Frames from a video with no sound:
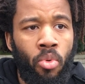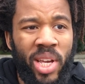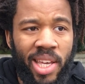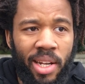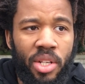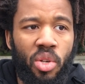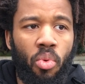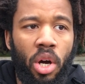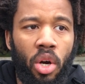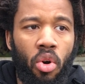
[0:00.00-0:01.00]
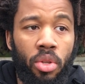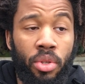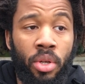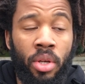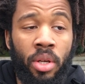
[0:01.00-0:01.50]
we then need to work
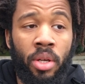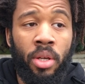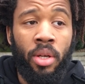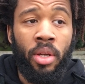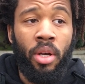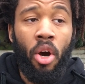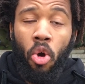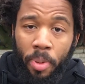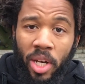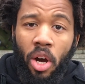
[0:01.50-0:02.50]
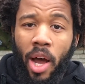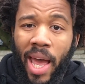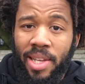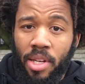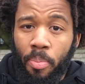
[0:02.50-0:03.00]
on opening our
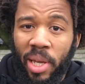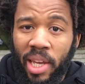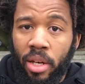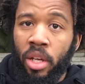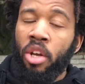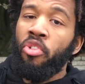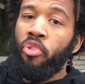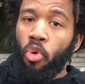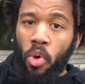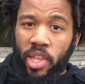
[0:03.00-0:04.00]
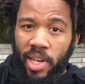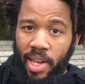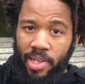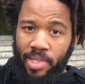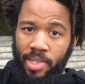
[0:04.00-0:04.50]
hands up again for the
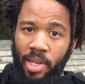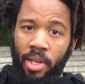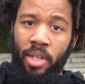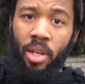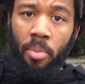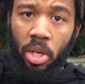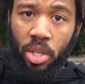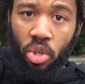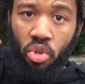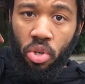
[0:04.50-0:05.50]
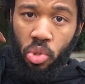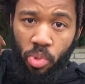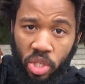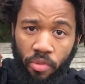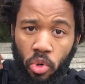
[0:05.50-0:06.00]
next double under cross,
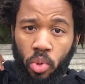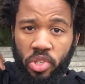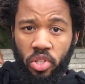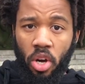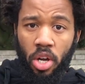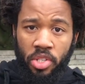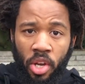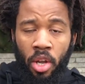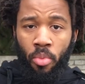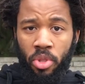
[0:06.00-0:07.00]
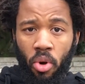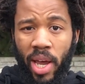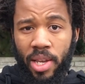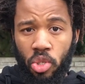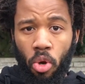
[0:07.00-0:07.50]
which of course starts with your
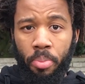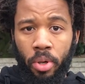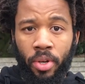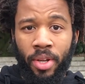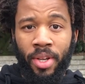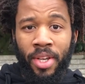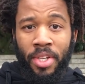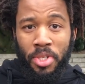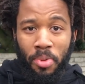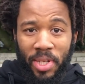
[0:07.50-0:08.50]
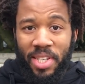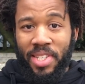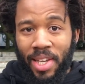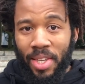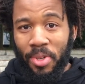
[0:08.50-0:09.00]
hands open. So we need
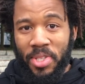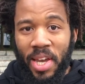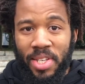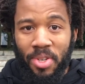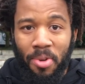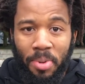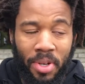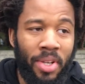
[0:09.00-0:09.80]
to get those hands open.